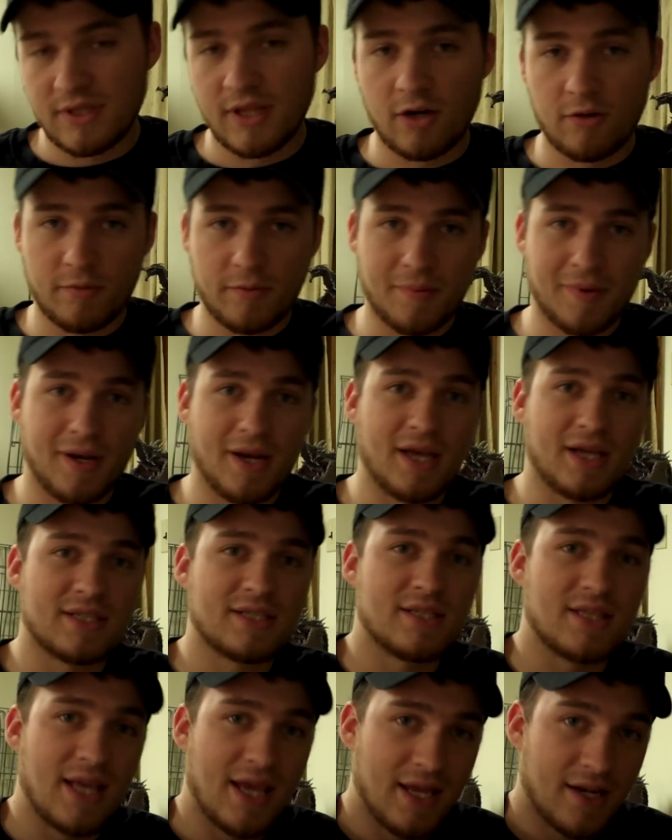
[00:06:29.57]
That'll be my
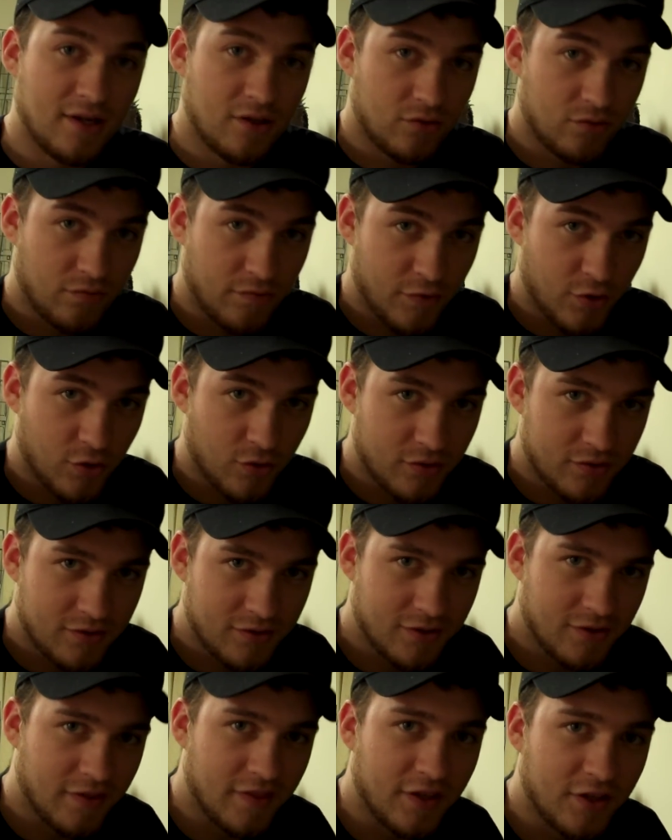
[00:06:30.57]
next handheld review.
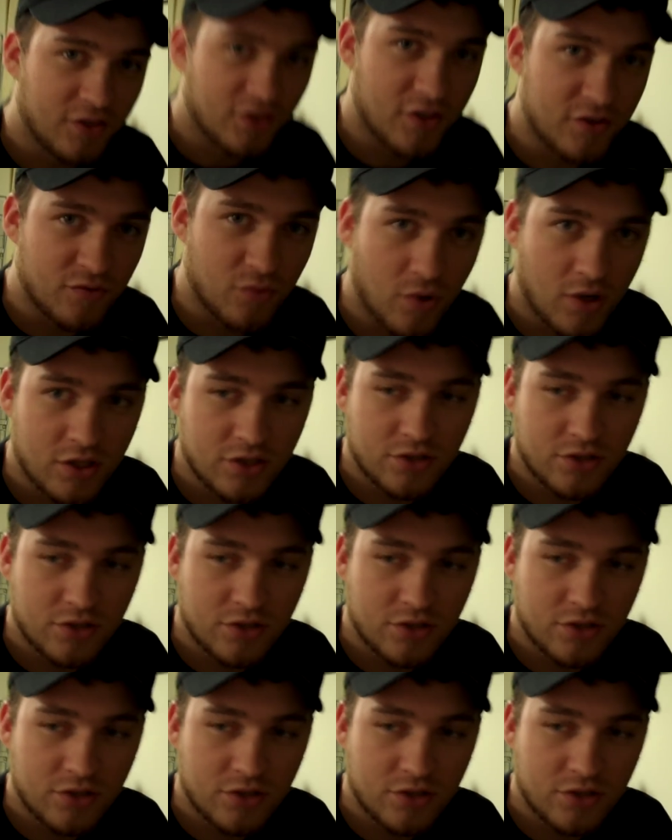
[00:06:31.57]
Thank you guys for